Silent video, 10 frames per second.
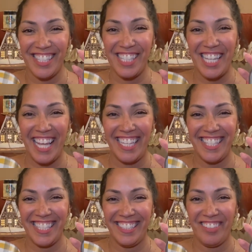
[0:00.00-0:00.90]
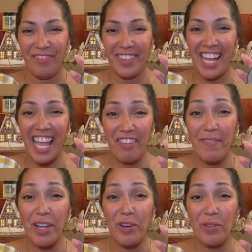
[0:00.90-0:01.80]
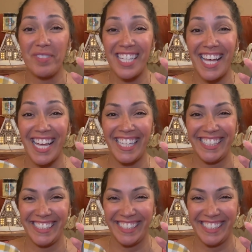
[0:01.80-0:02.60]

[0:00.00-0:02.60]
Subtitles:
Light, but I have my hopes high.